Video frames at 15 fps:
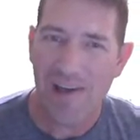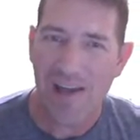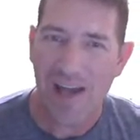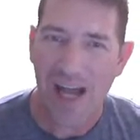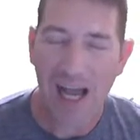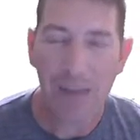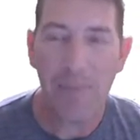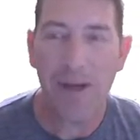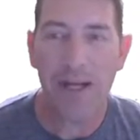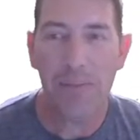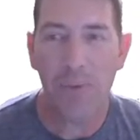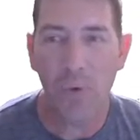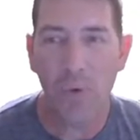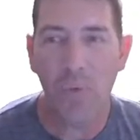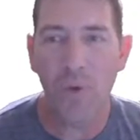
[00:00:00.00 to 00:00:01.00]
I might have
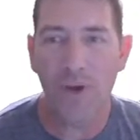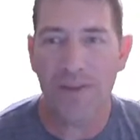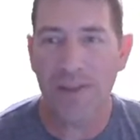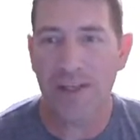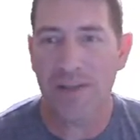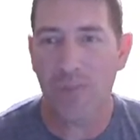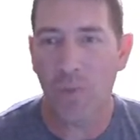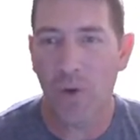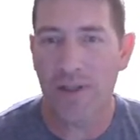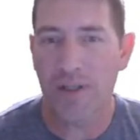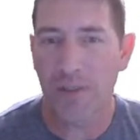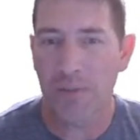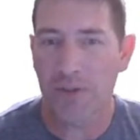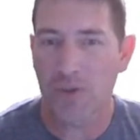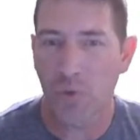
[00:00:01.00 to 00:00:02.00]
pulled one thing, one
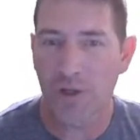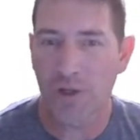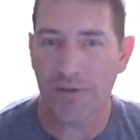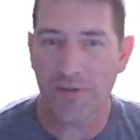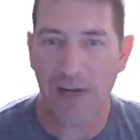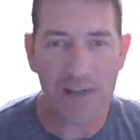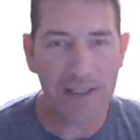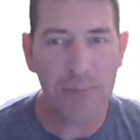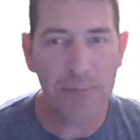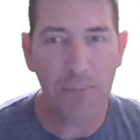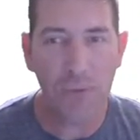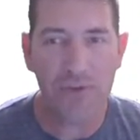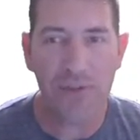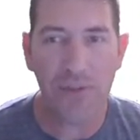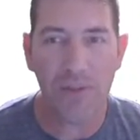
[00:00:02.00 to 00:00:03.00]
number to 25. I did pull
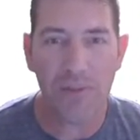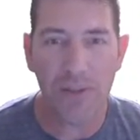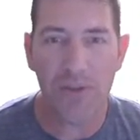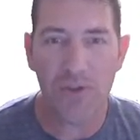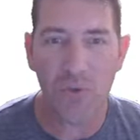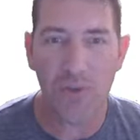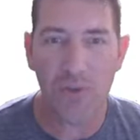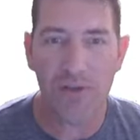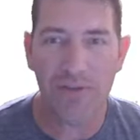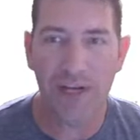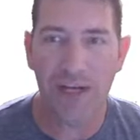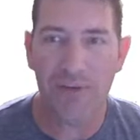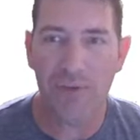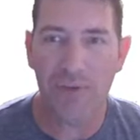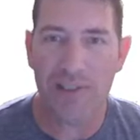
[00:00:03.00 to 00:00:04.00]
something number to
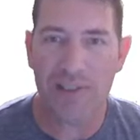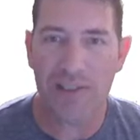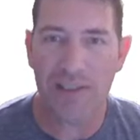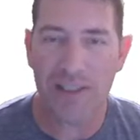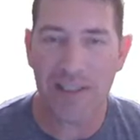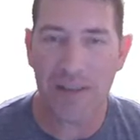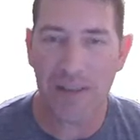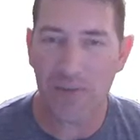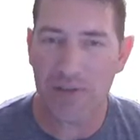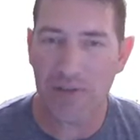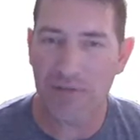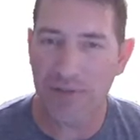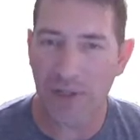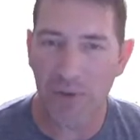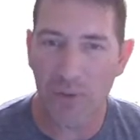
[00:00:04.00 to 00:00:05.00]
25 recently. It was a
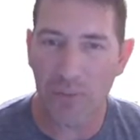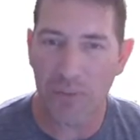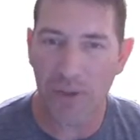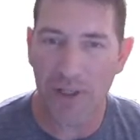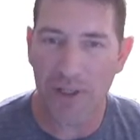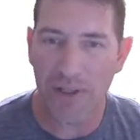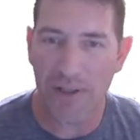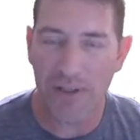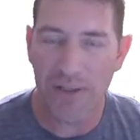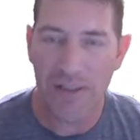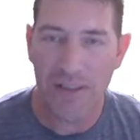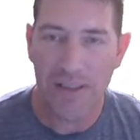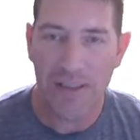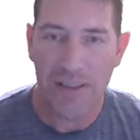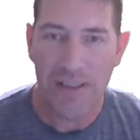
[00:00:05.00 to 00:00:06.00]
veteran player
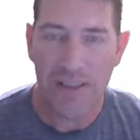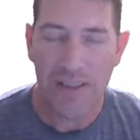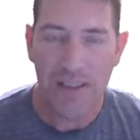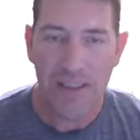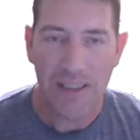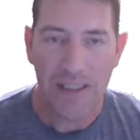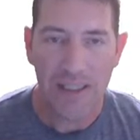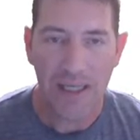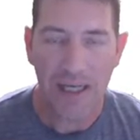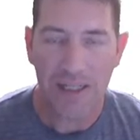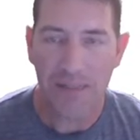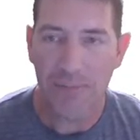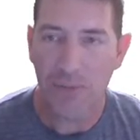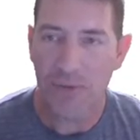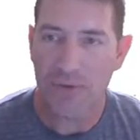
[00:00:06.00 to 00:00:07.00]
out
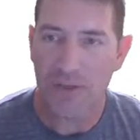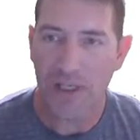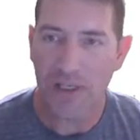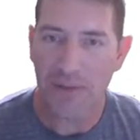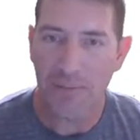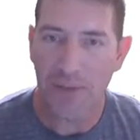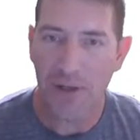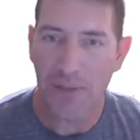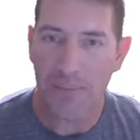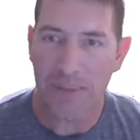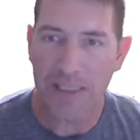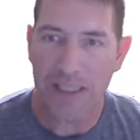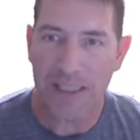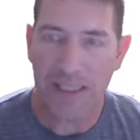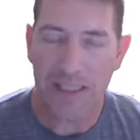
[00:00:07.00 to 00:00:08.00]
of
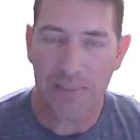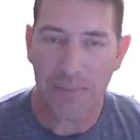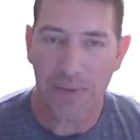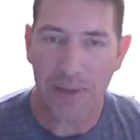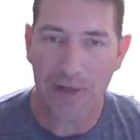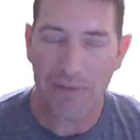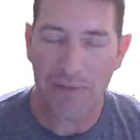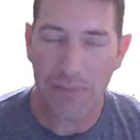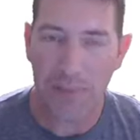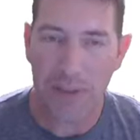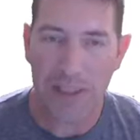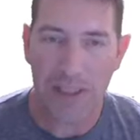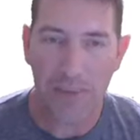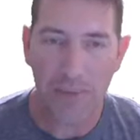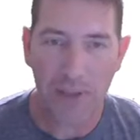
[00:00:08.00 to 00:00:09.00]
Panini, out of a
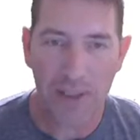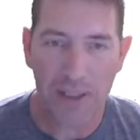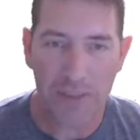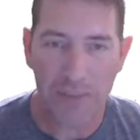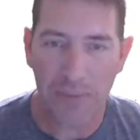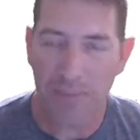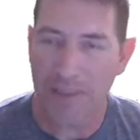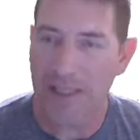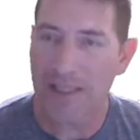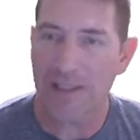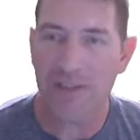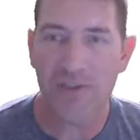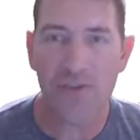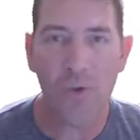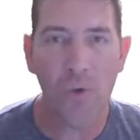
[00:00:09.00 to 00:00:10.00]
Panini product. But man, it is
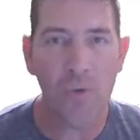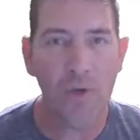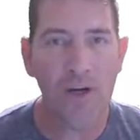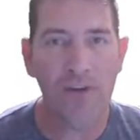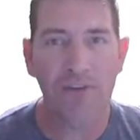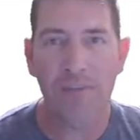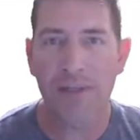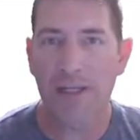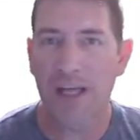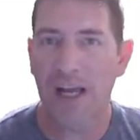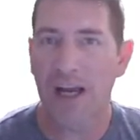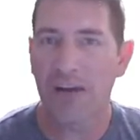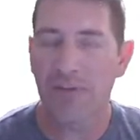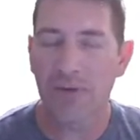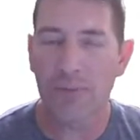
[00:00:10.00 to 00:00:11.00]
so rare for me to
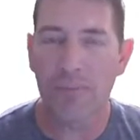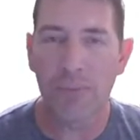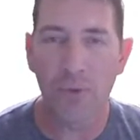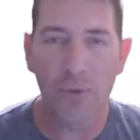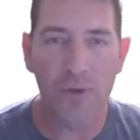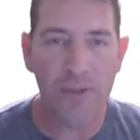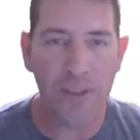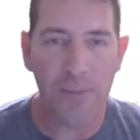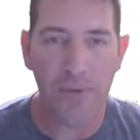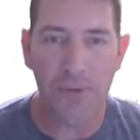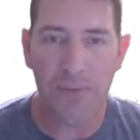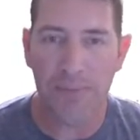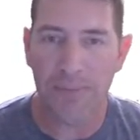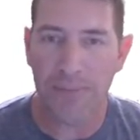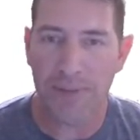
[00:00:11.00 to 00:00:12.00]
ever pull a numbered
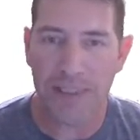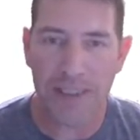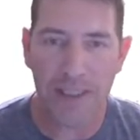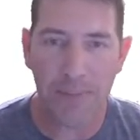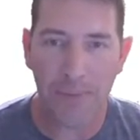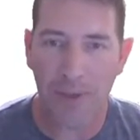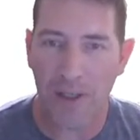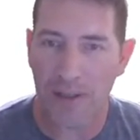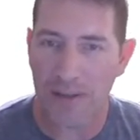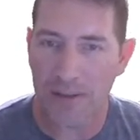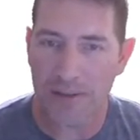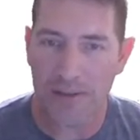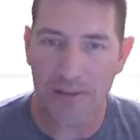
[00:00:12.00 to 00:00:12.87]
Panini product.